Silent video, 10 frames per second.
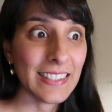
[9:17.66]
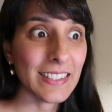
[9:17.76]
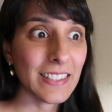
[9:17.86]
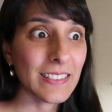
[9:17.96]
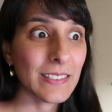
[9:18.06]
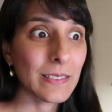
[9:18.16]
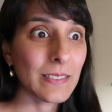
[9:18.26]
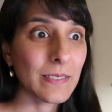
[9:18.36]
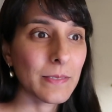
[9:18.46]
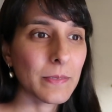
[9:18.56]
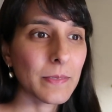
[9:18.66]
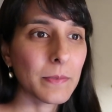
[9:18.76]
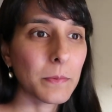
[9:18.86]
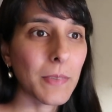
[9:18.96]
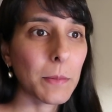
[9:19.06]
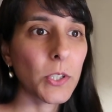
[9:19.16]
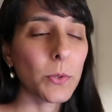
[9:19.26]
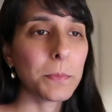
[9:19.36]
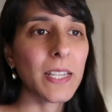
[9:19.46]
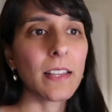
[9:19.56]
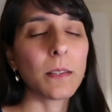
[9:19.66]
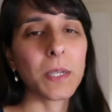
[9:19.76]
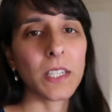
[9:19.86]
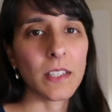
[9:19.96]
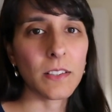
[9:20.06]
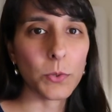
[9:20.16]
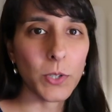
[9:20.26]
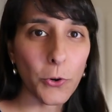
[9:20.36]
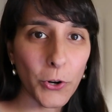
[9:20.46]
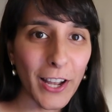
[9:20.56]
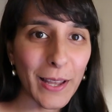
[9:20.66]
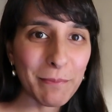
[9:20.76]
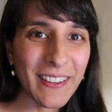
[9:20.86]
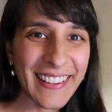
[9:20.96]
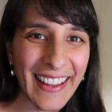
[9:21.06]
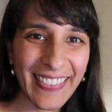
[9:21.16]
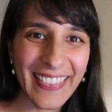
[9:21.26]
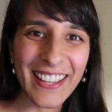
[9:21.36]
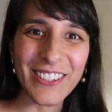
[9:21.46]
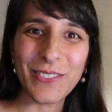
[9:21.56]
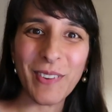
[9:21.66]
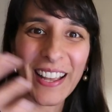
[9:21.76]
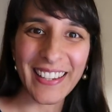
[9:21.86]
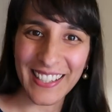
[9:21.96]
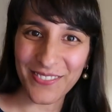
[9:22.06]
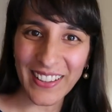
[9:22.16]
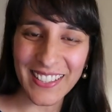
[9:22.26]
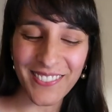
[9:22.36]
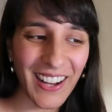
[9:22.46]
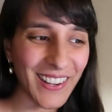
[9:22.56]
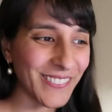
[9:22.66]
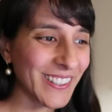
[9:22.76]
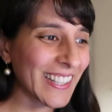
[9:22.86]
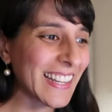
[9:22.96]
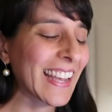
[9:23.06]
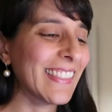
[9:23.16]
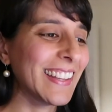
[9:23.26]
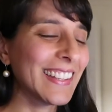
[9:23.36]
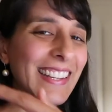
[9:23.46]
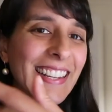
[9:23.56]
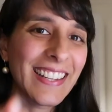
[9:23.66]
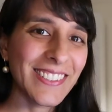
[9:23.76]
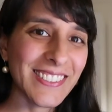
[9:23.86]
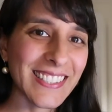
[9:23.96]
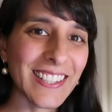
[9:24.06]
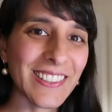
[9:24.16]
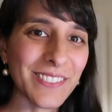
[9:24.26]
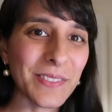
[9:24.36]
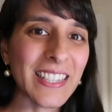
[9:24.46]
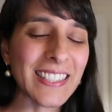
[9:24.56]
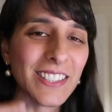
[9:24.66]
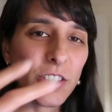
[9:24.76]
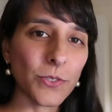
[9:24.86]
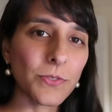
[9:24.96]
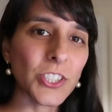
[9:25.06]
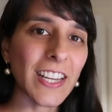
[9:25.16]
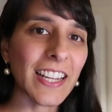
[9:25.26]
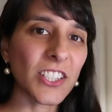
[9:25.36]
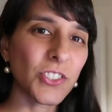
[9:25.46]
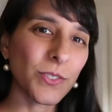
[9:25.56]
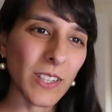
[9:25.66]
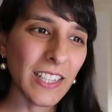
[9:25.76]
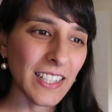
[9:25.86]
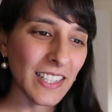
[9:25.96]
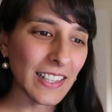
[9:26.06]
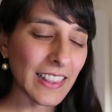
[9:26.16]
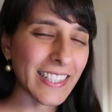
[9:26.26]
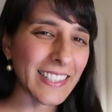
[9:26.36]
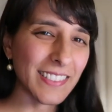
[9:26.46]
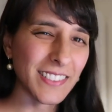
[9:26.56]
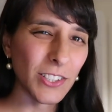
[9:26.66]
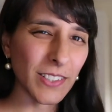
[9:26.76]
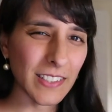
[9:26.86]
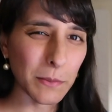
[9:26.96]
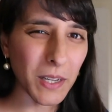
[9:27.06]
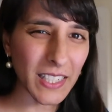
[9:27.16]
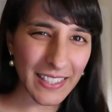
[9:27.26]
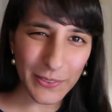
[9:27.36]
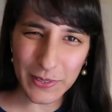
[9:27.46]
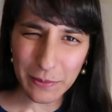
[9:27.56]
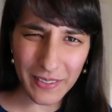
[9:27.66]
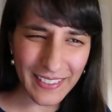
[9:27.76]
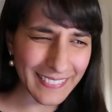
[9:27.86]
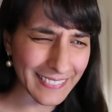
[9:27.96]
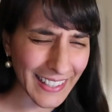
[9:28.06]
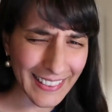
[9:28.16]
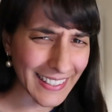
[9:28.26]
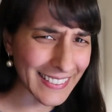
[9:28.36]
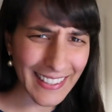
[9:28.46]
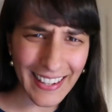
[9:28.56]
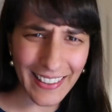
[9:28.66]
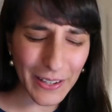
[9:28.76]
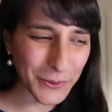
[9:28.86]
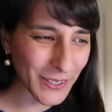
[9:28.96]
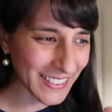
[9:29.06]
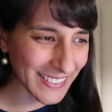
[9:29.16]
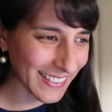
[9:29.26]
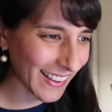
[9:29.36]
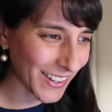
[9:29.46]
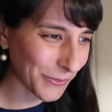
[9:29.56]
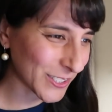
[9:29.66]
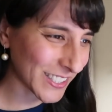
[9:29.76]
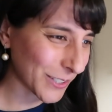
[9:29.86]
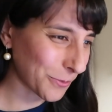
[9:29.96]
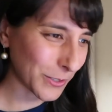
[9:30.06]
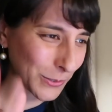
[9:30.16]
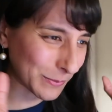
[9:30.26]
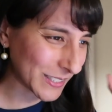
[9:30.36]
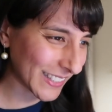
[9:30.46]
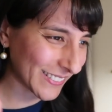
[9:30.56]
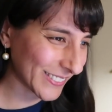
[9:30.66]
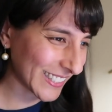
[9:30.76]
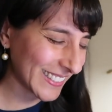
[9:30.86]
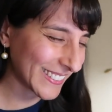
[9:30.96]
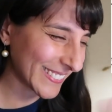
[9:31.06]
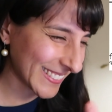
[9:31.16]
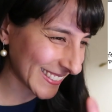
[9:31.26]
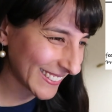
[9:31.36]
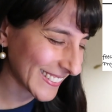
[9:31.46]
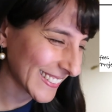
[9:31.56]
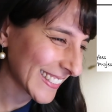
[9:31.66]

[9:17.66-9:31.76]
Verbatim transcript: So maybe you obtain the money through a crime, and then you buy an expensive artwork, and then you sell the money. So you've changed, you've cleaned dirty money or something like that. Is that how that works? I don't watch enough films, I don't really know. So,